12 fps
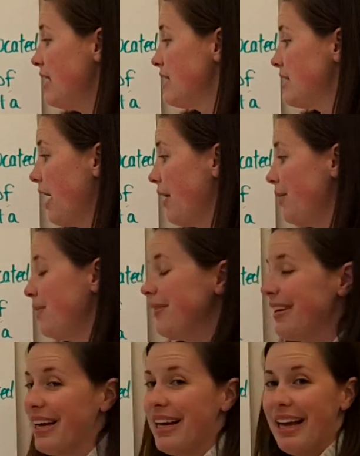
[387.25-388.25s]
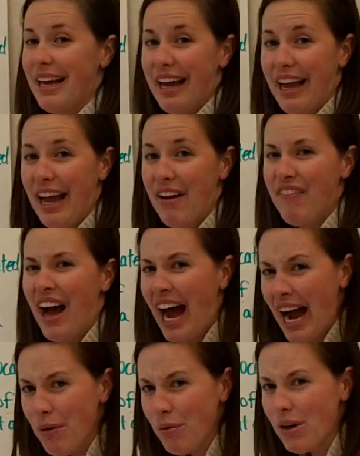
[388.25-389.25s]
So if
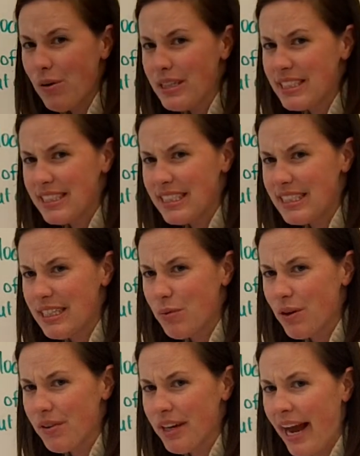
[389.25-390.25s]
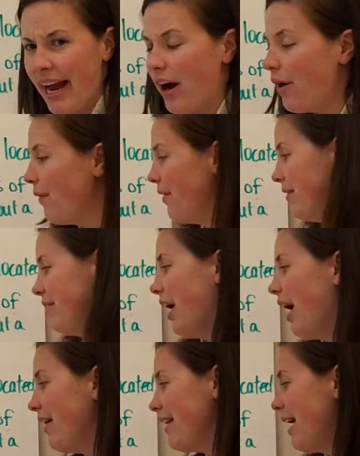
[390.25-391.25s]
I were going to Disney World now,
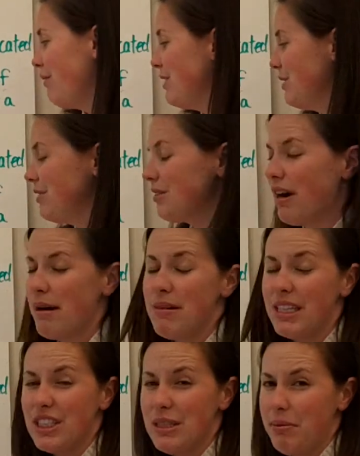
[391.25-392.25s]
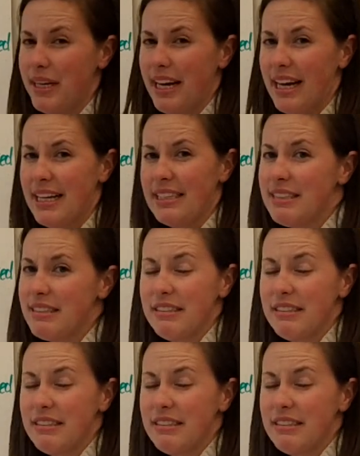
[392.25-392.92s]
all I would do is grab my GPS,